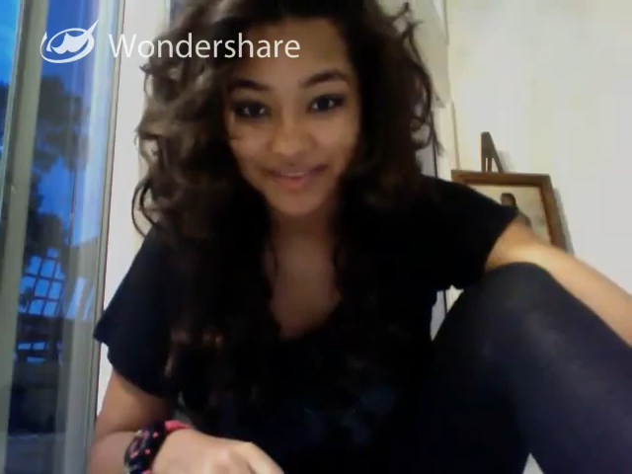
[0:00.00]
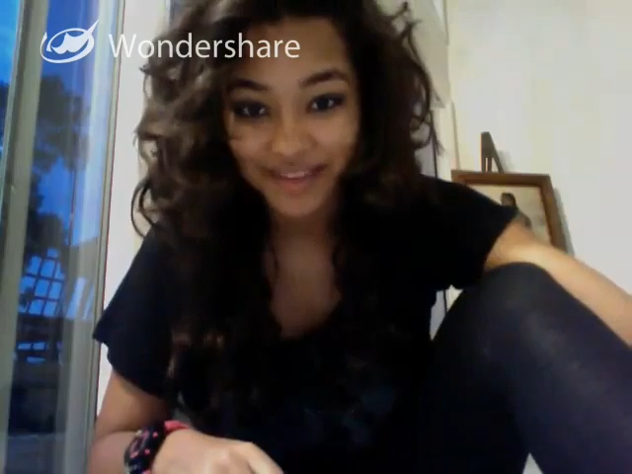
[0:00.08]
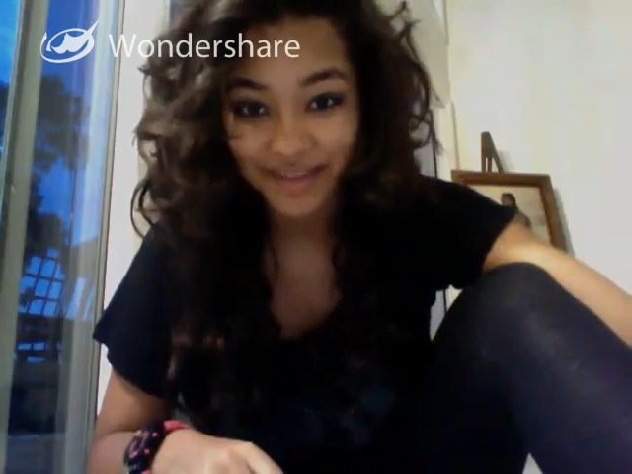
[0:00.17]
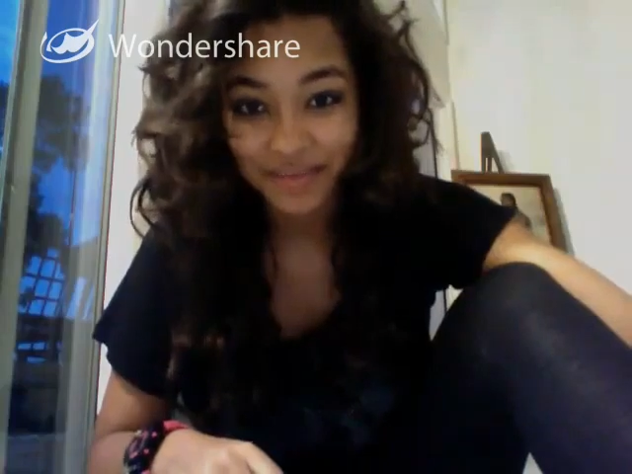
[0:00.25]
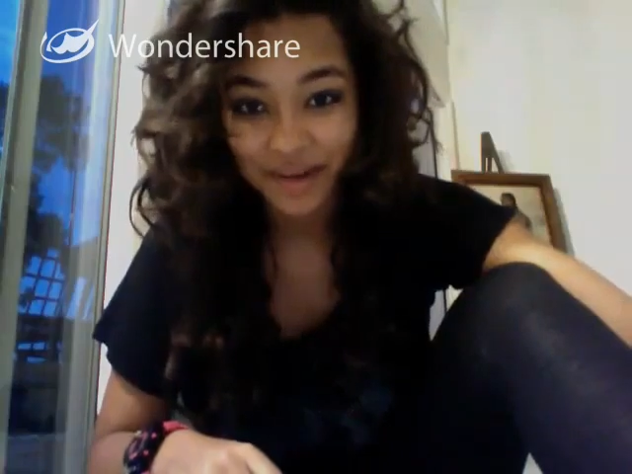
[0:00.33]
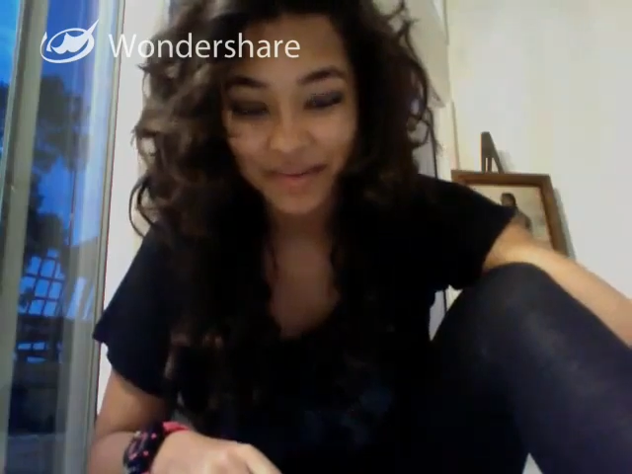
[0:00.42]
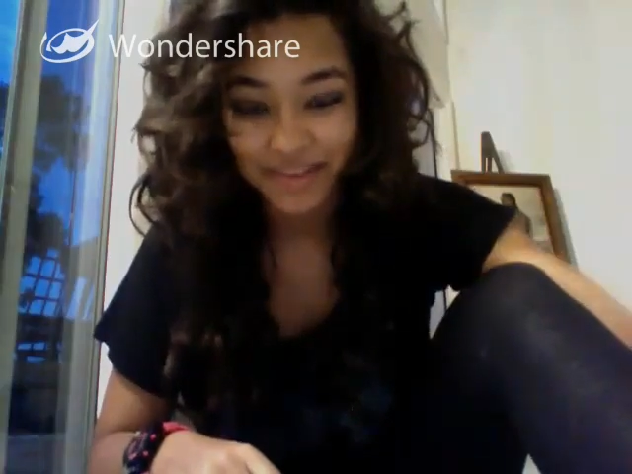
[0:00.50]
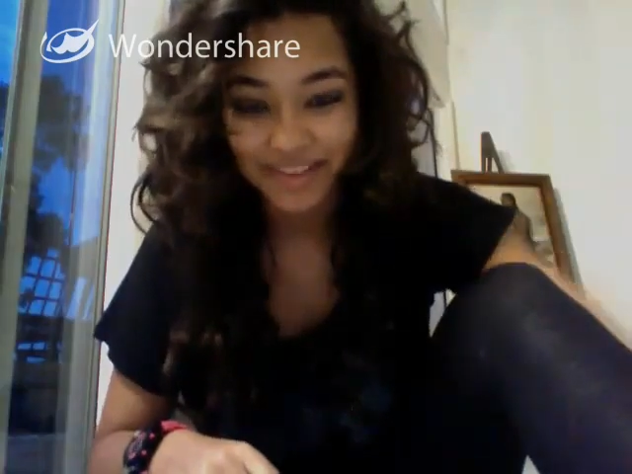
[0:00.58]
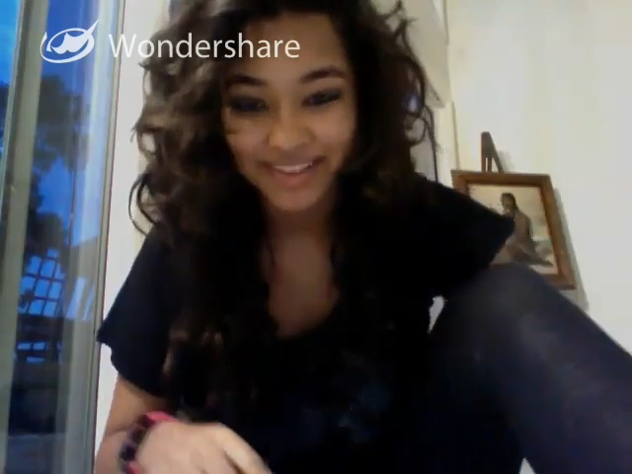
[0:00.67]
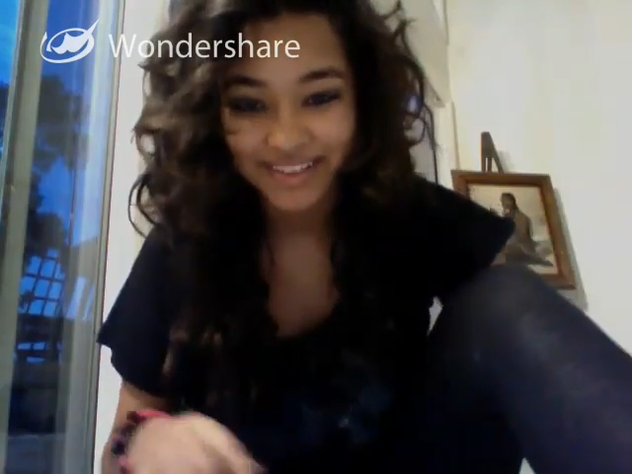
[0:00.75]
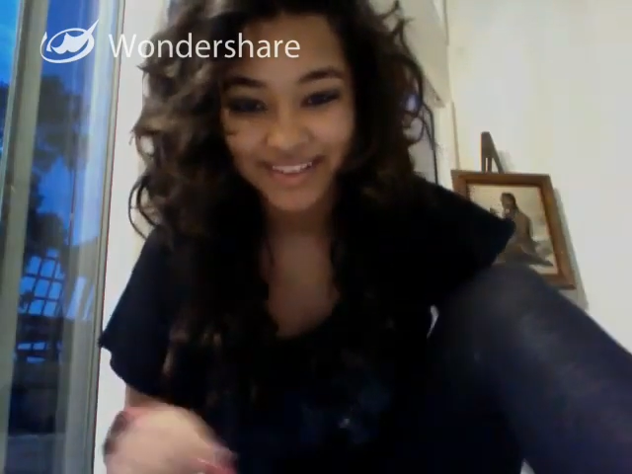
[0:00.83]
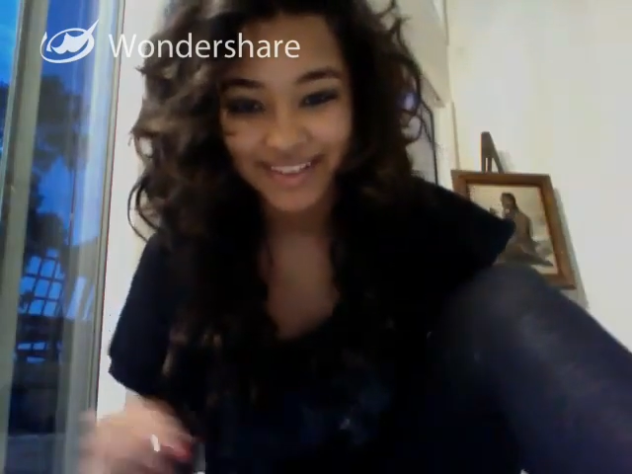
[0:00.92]
I
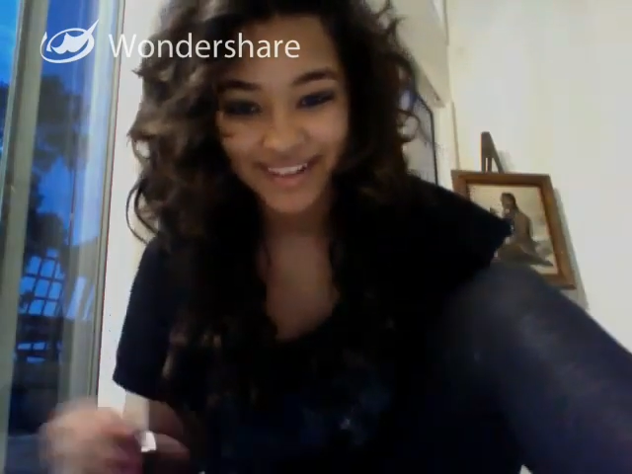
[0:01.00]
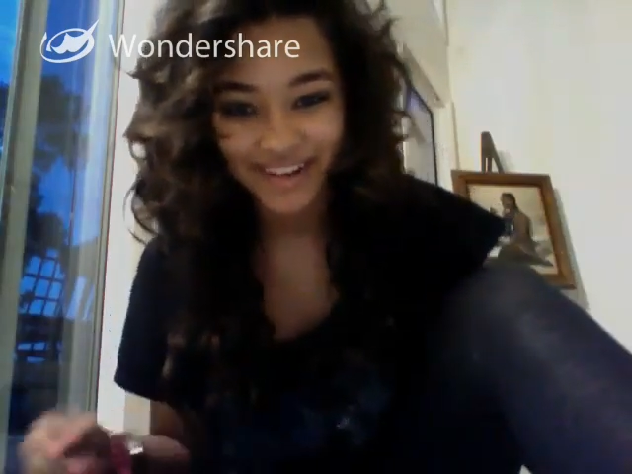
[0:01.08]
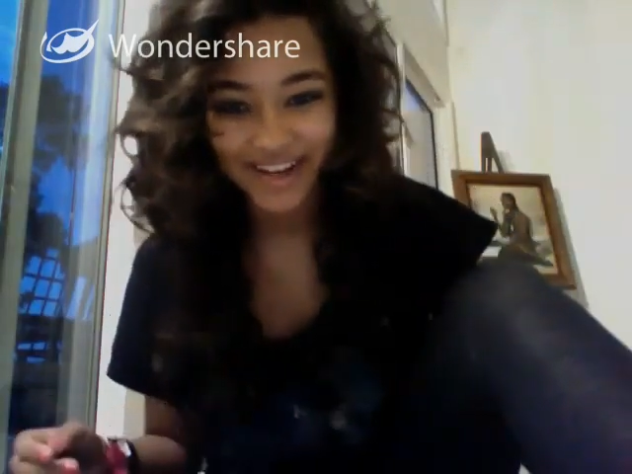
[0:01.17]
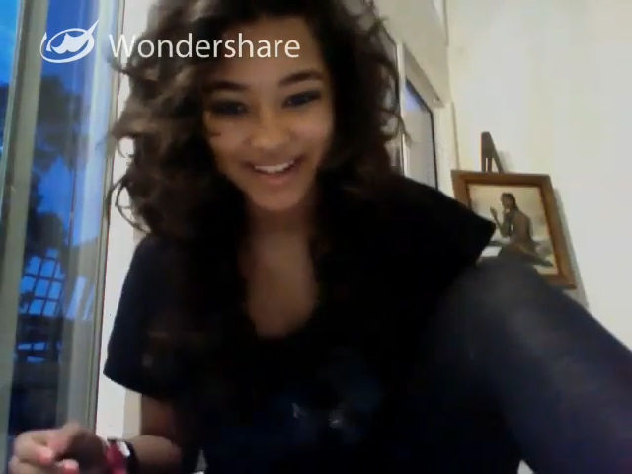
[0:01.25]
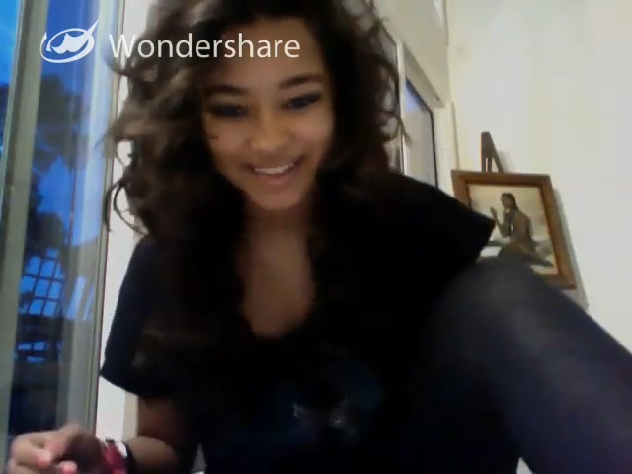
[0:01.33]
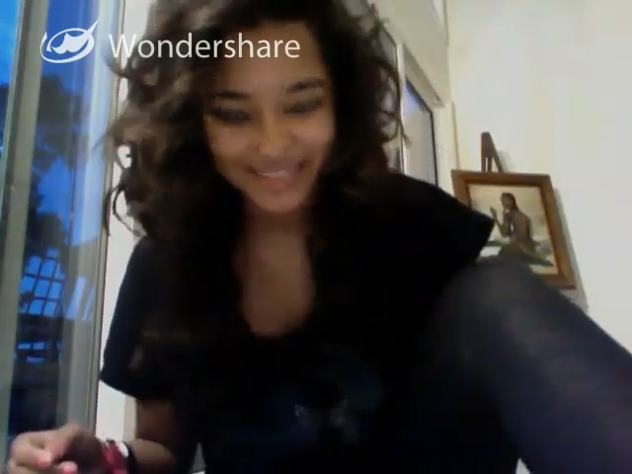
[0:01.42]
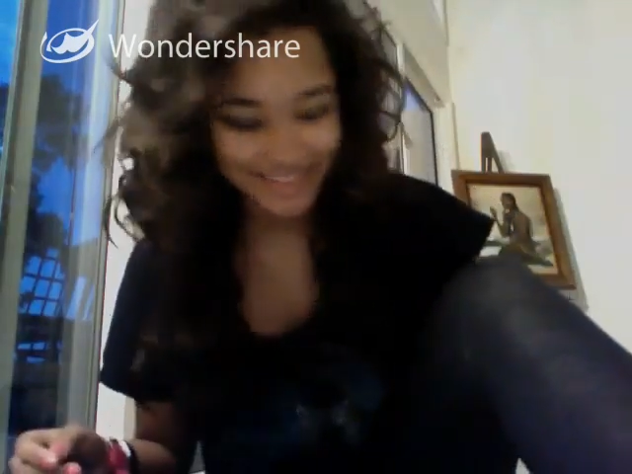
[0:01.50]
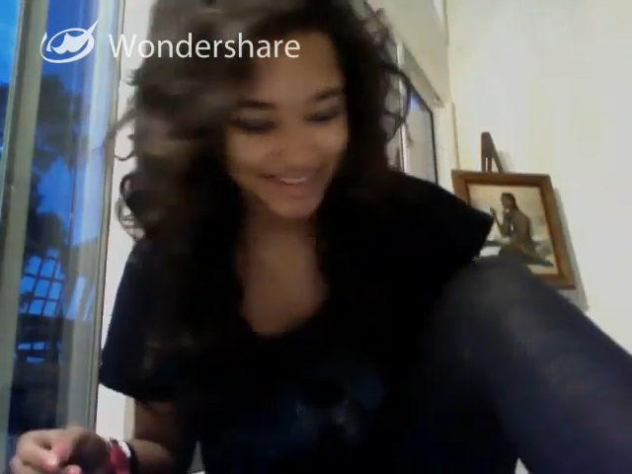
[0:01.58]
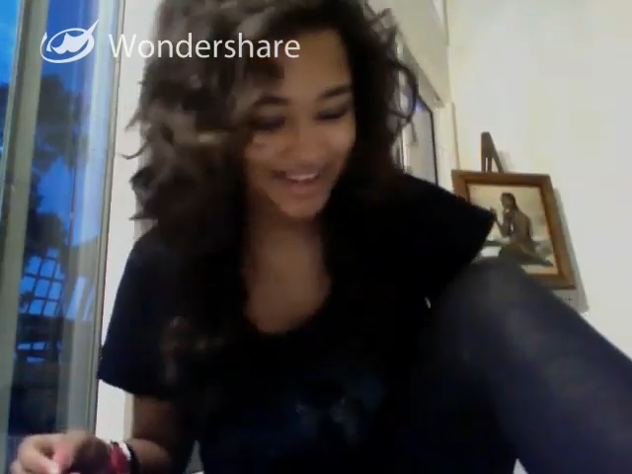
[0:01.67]
promise, all right?